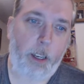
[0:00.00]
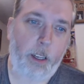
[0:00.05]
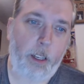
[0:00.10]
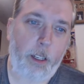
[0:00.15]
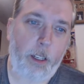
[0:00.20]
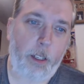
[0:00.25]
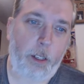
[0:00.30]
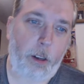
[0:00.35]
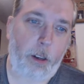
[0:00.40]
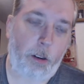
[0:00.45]

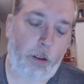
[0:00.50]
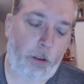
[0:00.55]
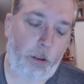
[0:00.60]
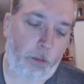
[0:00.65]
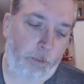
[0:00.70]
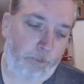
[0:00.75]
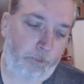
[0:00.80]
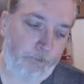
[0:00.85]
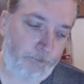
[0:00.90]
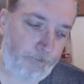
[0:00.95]

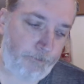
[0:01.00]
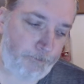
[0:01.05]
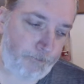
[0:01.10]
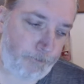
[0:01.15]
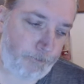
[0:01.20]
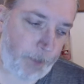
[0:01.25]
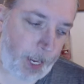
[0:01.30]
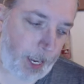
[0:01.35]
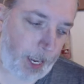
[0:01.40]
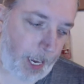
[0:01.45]
So
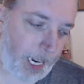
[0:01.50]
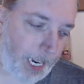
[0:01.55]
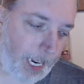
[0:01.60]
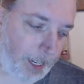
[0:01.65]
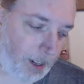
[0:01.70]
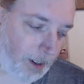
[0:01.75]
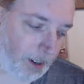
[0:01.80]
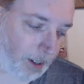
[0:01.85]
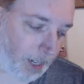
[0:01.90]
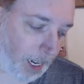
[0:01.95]
I guess
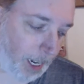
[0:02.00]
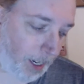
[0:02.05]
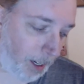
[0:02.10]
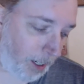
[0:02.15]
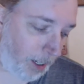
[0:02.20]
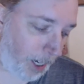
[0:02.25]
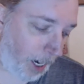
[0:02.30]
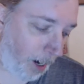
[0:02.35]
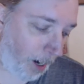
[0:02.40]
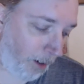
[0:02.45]
I'll just end
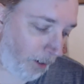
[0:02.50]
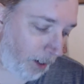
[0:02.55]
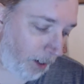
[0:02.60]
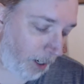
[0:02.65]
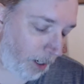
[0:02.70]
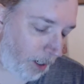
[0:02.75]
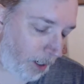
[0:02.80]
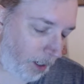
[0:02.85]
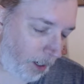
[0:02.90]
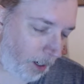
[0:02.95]
this here and
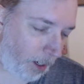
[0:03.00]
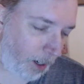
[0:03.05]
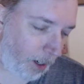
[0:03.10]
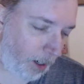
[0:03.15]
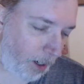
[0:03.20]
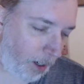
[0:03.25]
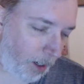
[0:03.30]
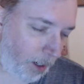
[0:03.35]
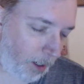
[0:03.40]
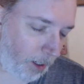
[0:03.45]
just
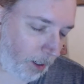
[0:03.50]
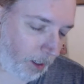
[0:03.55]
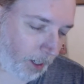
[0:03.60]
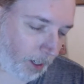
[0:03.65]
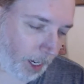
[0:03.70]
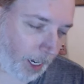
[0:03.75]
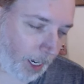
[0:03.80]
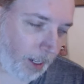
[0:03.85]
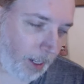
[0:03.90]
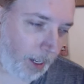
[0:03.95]

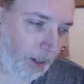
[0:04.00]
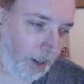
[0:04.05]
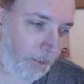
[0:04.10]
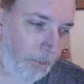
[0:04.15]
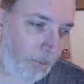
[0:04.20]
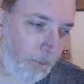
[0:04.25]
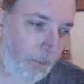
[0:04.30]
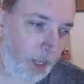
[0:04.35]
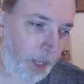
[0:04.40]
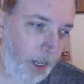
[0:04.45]
say that
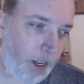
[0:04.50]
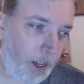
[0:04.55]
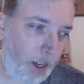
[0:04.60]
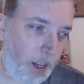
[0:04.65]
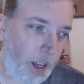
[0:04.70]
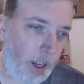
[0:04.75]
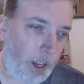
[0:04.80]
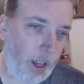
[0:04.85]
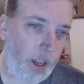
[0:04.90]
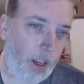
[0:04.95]

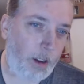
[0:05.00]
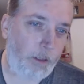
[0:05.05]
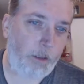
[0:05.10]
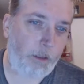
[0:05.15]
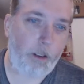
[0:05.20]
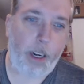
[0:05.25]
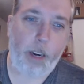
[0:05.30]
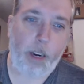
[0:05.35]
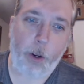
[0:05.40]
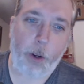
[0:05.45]
for
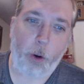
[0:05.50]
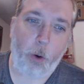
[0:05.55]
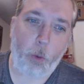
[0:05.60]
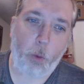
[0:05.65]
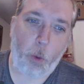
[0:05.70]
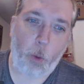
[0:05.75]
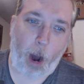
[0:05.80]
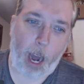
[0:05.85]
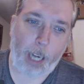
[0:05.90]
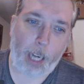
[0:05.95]
any of you who
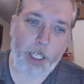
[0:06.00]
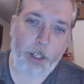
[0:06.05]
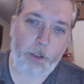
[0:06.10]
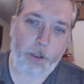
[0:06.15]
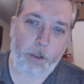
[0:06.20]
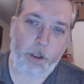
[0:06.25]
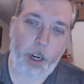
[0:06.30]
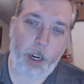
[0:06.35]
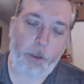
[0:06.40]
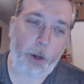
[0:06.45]
watch,
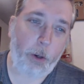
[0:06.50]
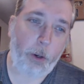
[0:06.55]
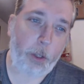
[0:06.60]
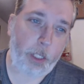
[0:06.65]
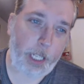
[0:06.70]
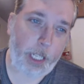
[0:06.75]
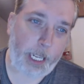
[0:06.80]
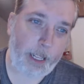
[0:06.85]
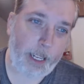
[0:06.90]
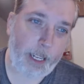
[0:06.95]
for any of you who
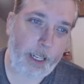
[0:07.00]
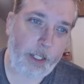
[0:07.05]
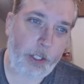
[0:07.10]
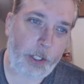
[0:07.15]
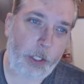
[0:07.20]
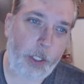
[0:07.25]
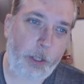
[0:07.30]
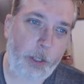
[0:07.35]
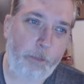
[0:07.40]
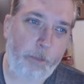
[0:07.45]
see
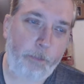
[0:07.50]
this,